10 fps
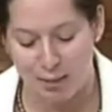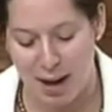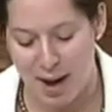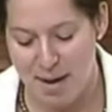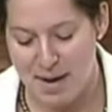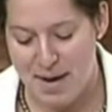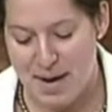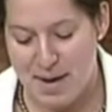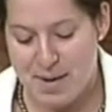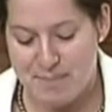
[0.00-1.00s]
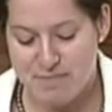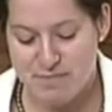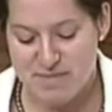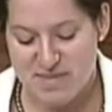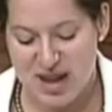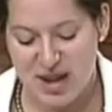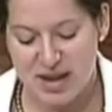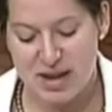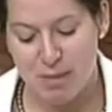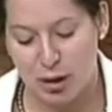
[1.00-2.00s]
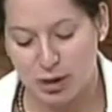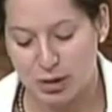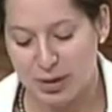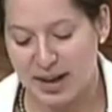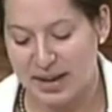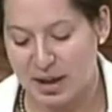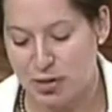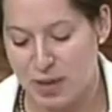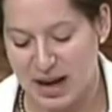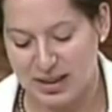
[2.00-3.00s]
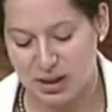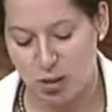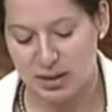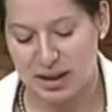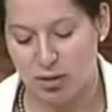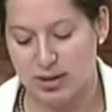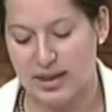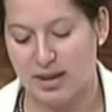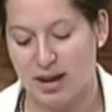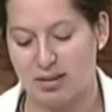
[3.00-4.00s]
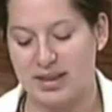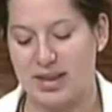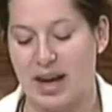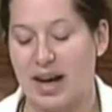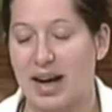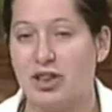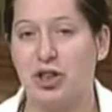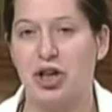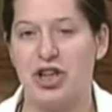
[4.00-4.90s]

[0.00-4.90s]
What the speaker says: for the recovery of stolen or illegally transferred nuclear matter,